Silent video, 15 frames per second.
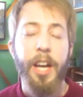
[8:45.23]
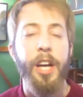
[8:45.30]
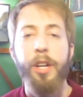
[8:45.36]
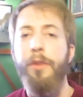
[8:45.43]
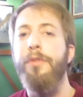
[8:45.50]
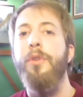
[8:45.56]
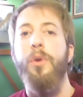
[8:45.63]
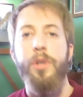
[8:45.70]

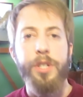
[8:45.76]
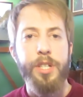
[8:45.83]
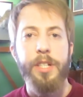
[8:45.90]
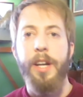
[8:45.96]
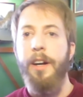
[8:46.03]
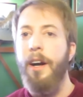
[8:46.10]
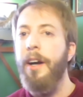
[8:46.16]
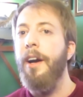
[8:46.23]
And of course
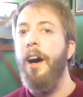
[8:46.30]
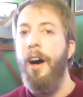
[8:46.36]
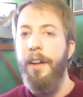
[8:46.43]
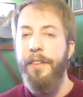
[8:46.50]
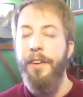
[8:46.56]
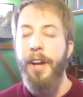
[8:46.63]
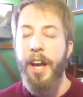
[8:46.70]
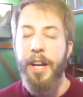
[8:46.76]
there are
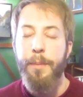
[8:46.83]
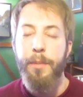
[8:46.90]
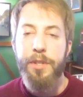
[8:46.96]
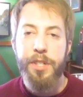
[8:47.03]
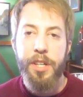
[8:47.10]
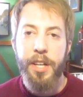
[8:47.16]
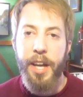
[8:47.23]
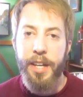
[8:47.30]
other
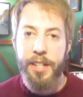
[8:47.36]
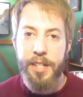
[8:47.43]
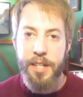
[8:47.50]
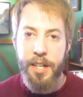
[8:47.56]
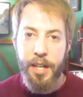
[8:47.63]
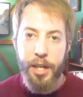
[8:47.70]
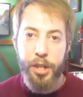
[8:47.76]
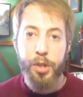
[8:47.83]
animals connected
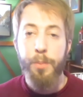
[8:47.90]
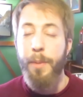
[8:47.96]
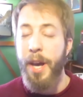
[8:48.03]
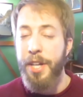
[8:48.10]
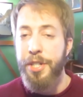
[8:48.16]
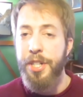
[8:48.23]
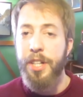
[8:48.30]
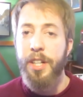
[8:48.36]
to
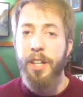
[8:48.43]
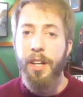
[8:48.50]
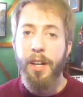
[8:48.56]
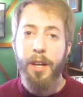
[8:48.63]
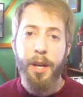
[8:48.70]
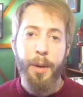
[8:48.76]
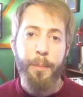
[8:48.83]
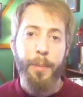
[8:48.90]
magic,
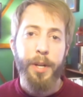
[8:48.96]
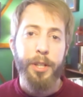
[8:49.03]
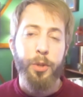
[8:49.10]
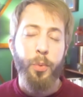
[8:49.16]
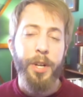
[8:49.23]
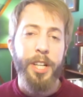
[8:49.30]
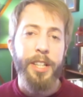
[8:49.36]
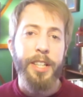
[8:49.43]
but
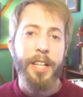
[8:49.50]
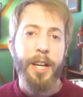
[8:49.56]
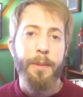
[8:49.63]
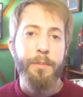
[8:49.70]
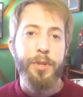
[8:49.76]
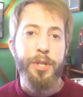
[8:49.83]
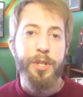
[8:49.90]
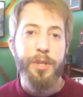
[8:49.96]
when it
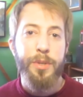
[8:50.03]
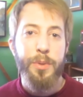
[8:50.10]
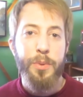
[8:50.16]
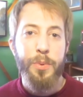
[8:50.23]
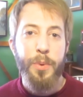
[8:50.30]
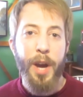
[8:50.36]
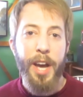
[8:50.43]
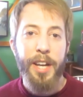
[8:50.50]
comes
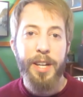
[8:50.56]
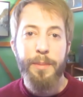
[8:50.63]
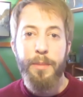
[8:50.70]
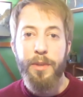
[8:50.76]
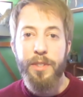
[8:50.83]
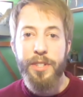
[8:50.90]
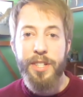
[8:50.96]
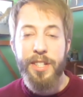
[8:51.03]
to
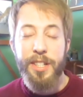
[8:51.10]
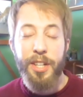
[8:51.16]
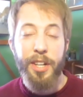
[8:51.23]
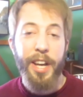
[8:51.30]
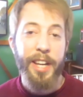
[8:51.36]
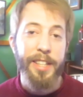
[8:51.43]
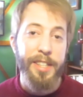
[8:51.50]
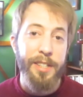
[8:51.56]
animals
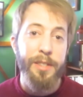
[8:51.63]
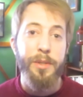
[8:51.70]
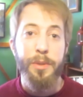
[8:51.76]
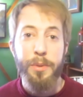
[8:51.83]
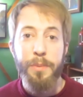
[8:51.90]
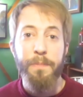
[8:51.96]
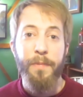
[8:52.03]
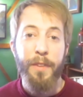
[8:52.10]
connected
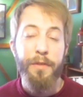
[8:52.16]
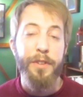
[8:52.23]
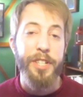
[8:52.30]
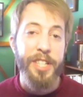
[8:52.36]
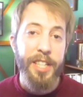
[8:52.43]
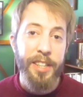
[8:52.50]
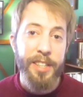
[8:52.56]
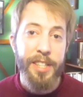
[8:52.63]
to
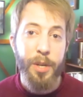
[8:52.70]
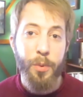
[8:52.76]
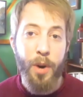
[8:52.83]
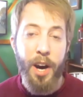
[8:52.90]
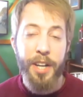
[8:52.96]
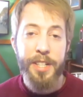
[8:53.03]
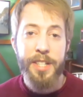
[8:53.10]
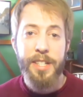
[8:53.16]
fertility
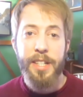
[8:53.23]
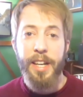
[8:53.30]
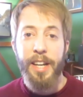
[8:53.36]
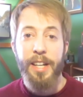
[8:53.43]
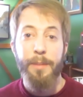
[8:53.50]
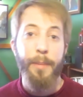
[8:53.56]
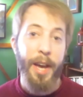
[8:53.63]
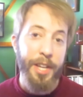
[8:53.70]
rites
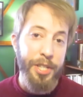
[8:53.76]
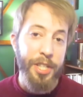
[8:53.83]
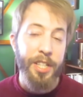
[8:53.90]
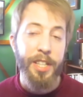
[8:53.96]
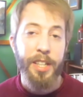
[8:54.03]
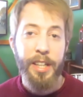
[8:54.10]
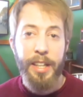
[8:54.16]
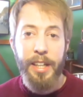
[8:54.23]
and
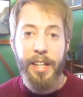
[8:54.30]
magic,